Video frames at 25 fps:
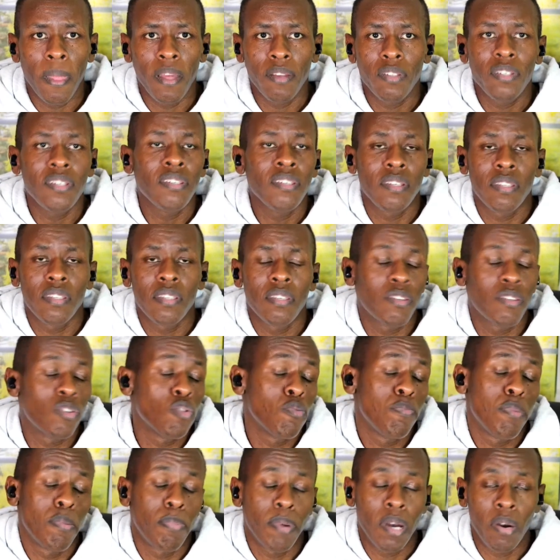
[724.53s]
since it's a
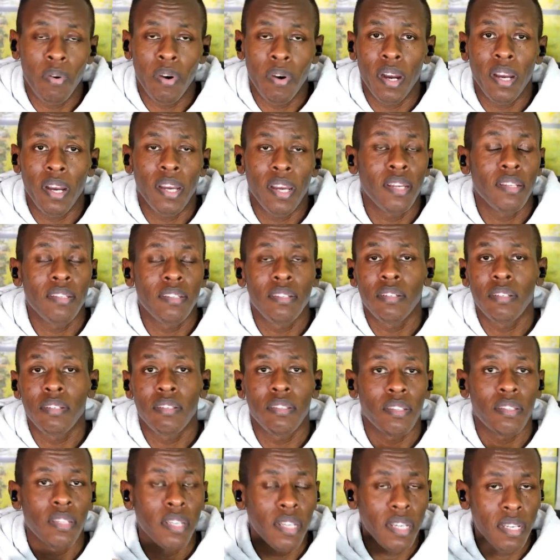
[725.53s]
superpower, it's
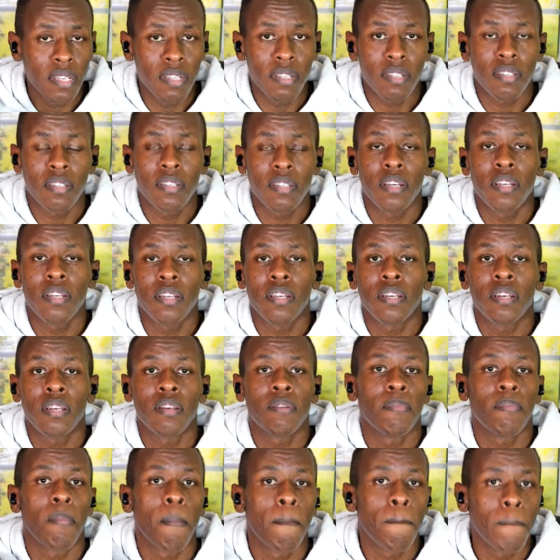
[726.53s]
just interested
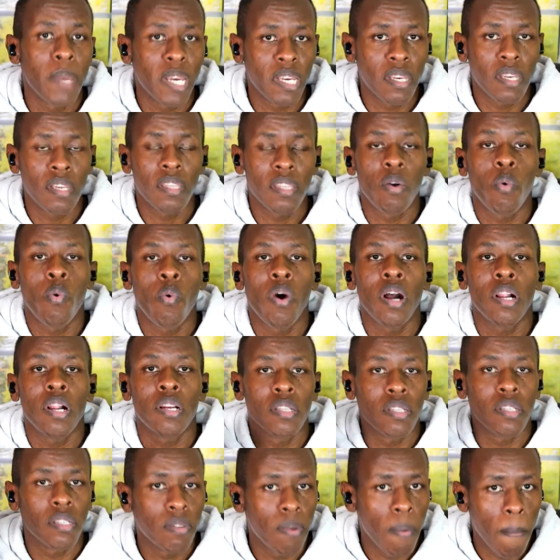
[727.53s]
in making the
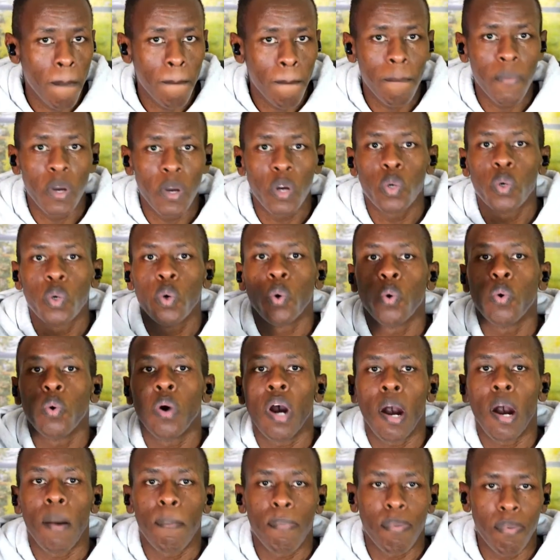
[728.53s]
world go
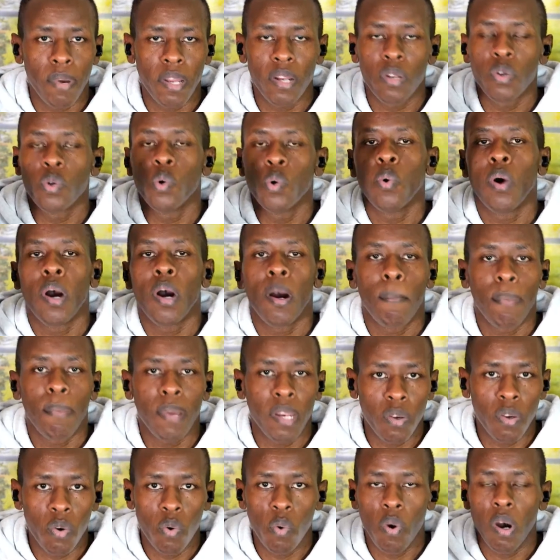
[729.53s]
up and go up
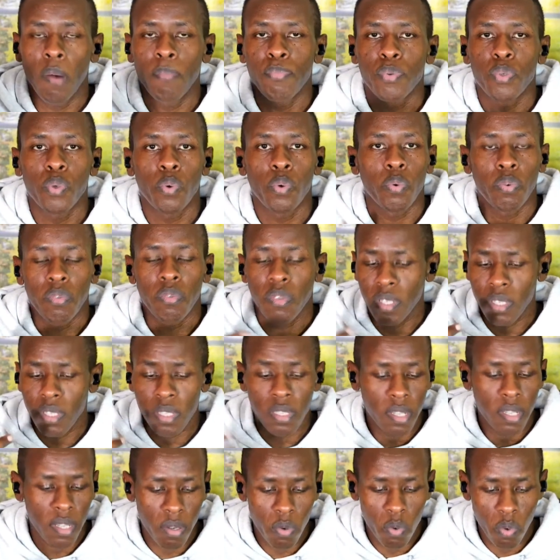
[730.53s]
and go up. So this
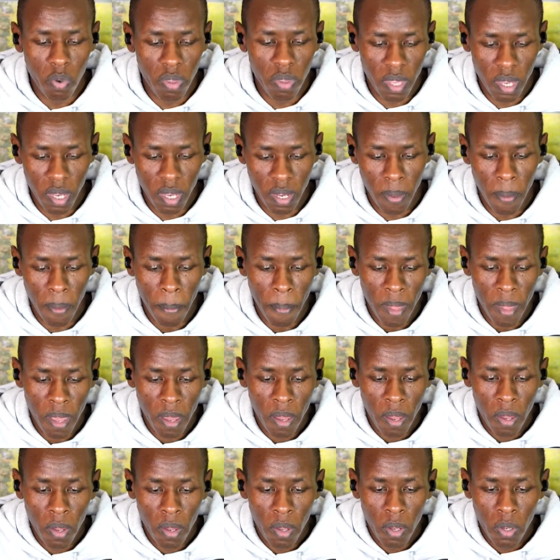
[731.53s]
is a good thing.
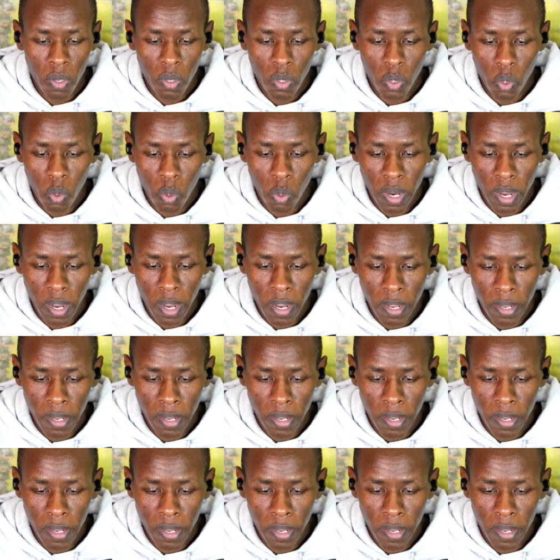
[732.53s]
So,